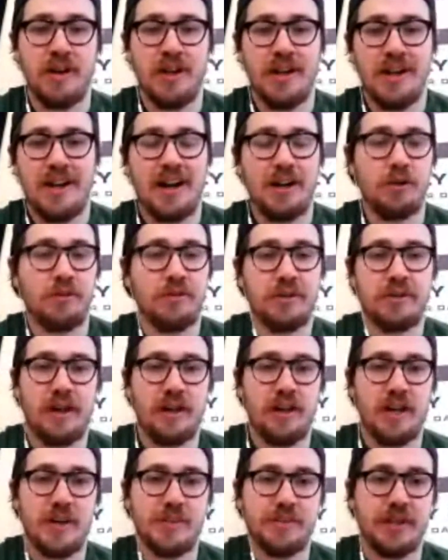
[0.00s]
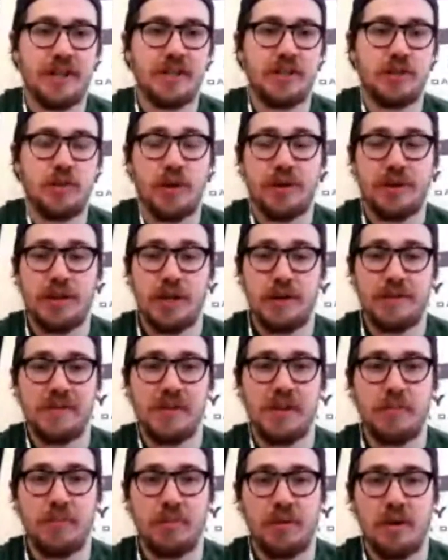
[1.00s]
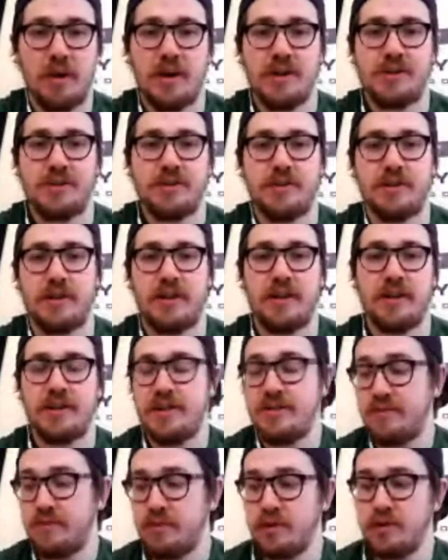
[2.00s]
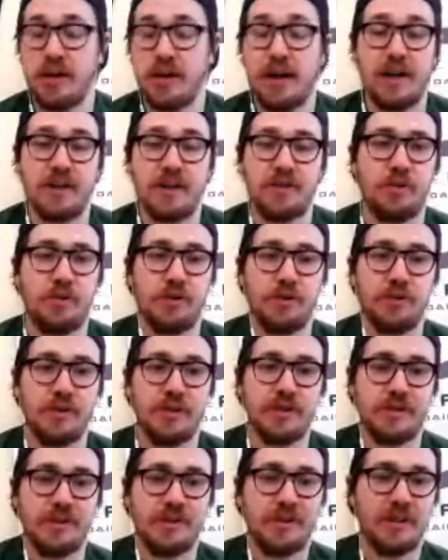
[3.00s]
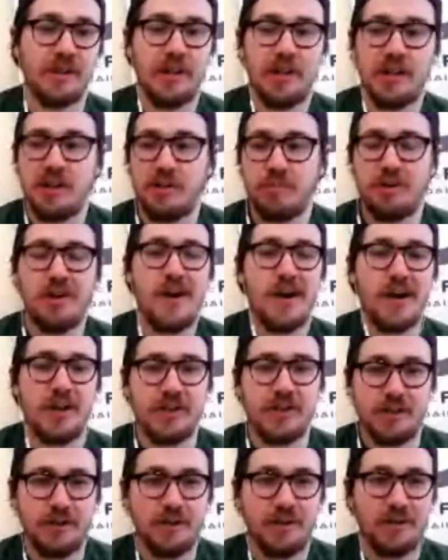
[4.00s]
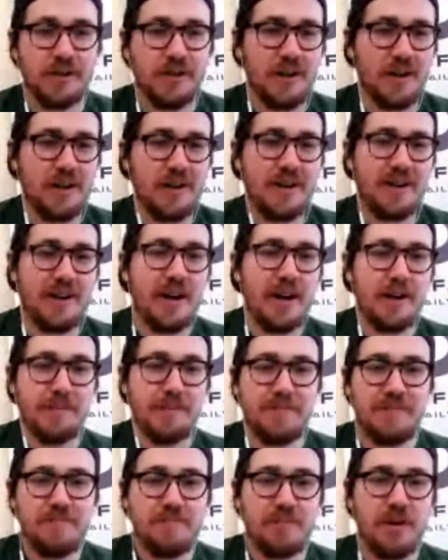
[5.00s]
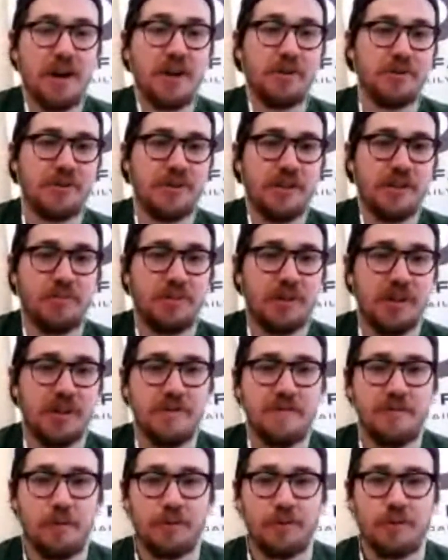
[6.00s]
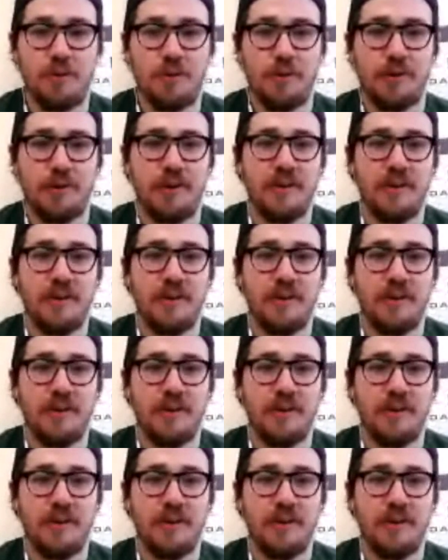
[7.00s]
I don't think that upside's quite there for the price, even though the high total is. And the blowout concern, I probably don't see him playing the fourth quarter.